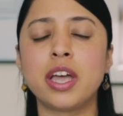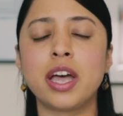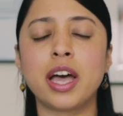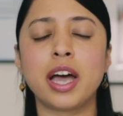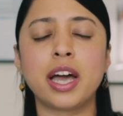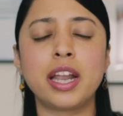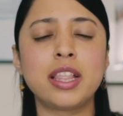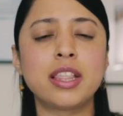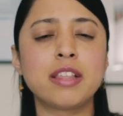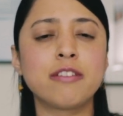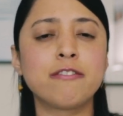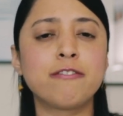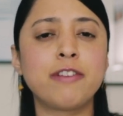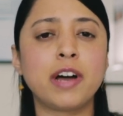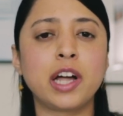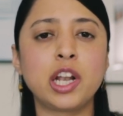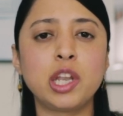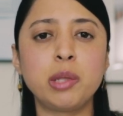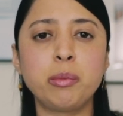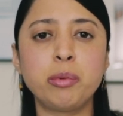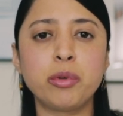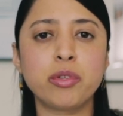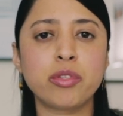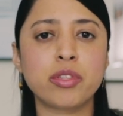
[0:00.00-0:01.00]
And it's a
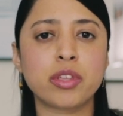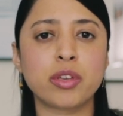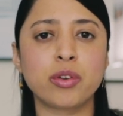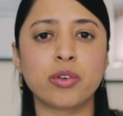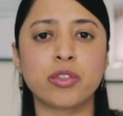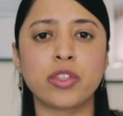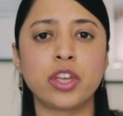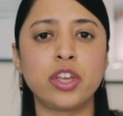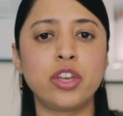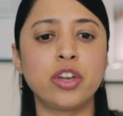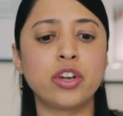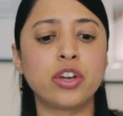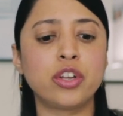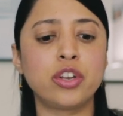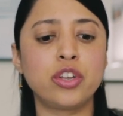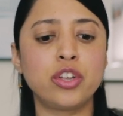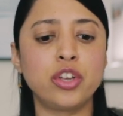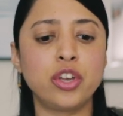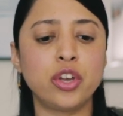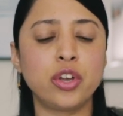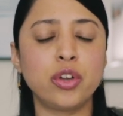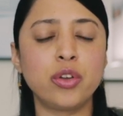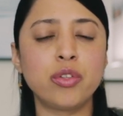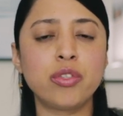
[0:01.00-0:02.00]
valuable skill that you can
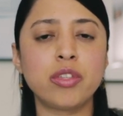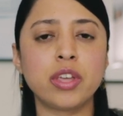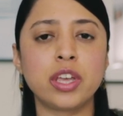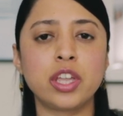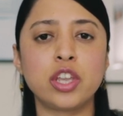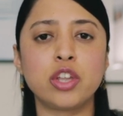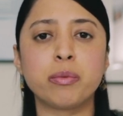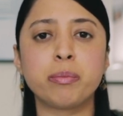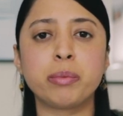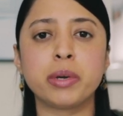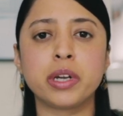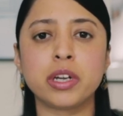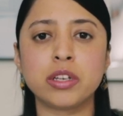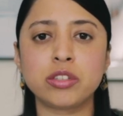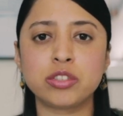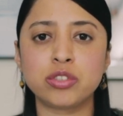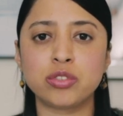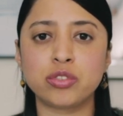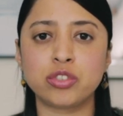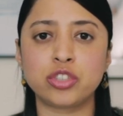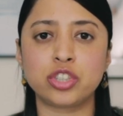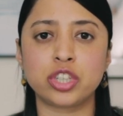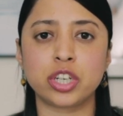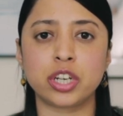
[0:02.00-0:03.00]
use in your
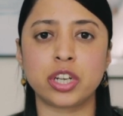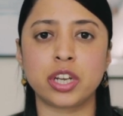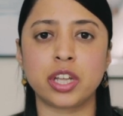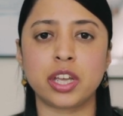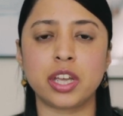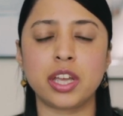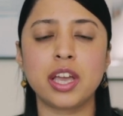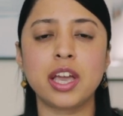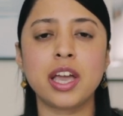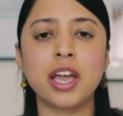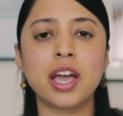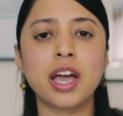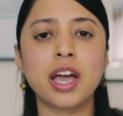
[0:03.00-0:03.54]
personal journey